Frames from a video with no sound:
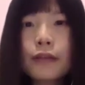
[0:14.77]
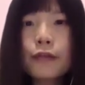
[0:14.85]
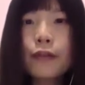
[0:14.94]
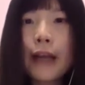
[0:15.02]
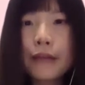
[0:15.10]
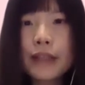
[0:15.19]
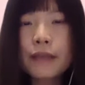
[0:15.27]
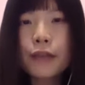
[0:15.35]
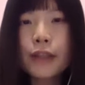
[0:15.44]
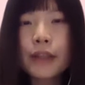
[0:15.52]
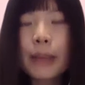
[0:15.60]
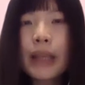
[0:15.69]
5
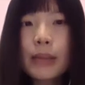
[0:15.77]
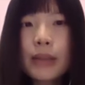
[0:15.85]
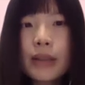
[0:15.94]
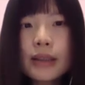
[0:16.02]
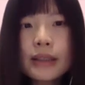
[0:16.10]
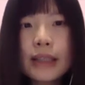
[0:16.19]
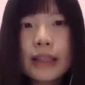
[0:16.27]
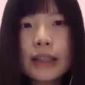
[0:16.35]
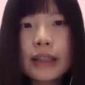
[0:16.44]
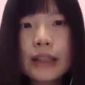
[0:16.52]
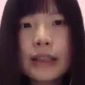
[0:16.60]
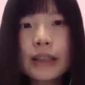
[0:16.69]
different papers, and
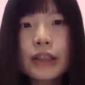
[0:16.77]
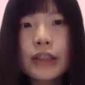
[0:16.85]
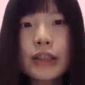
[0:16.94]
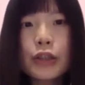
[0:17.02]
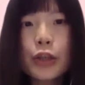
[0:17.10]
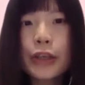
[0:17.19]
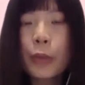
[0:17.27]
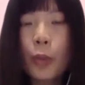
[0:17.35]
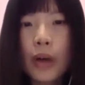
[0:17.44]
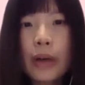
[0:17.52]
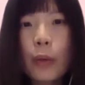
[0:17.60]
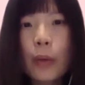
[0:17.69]
there is joint
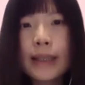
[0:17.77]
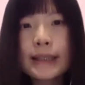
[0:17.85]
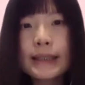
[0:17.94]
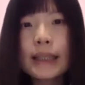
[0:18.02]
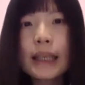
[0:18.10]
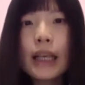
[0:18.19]
work with